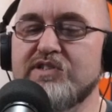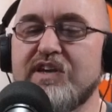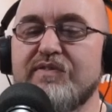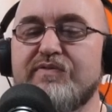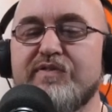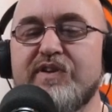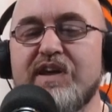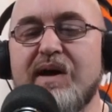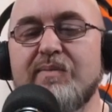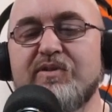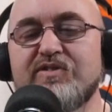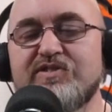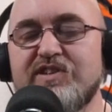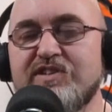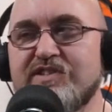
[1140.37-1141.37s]
a phenomenal
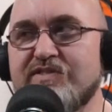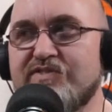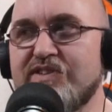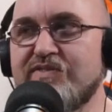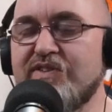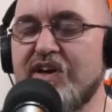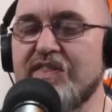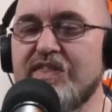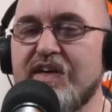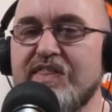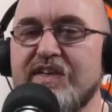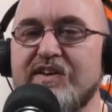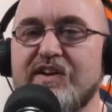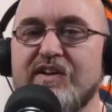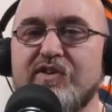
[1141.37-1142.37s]
season of TV. I thought they
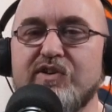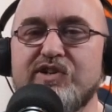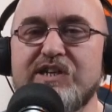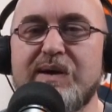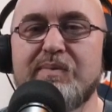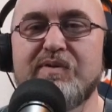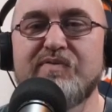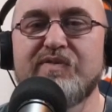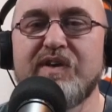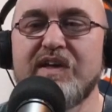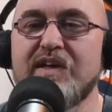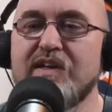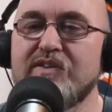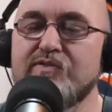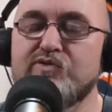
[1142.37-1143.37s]
did a good job of.
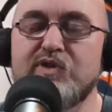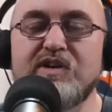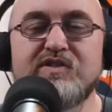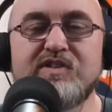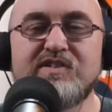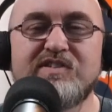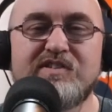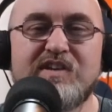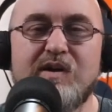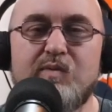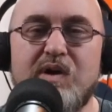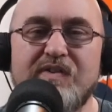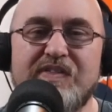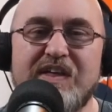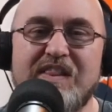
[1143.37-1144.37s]
Stranger Things has got to
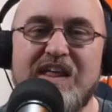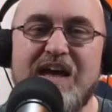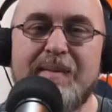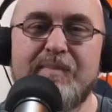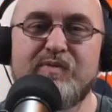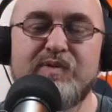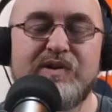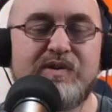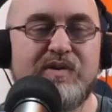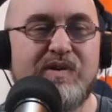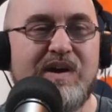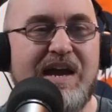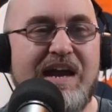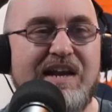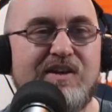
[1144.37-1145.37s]
walk that line between doing
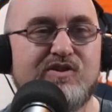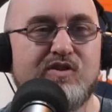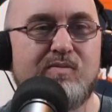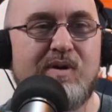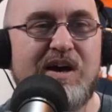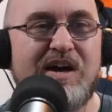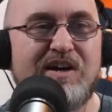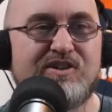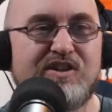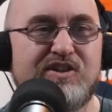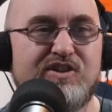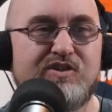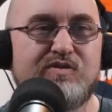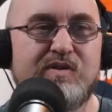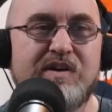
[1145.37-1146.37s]
80s homage and
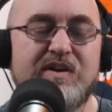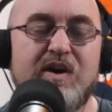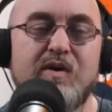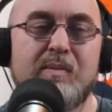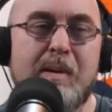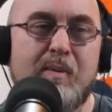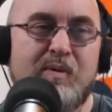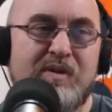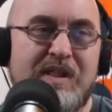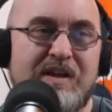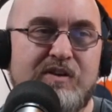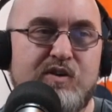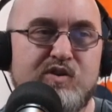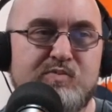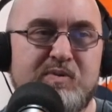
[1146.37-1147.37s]
just doing, oh, remember when you liked
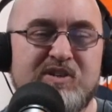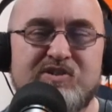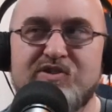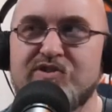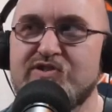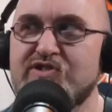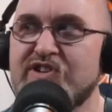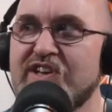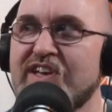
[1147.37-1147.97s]
Ghostbusters?